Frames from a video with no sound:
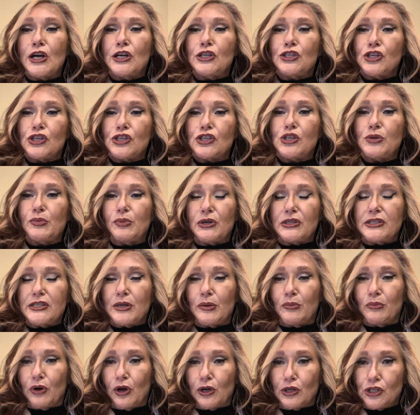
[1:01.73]
just to put
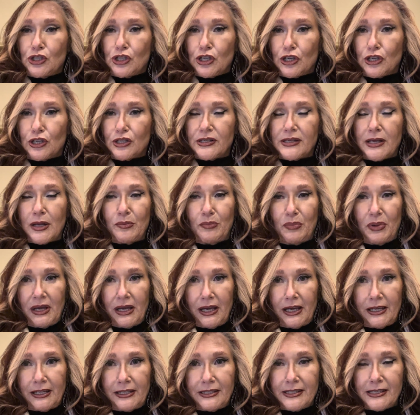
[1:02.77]
some brochures and
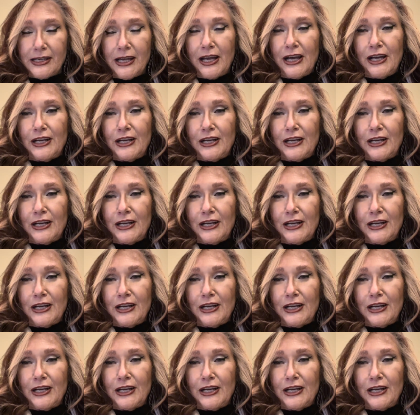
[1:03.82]
pins.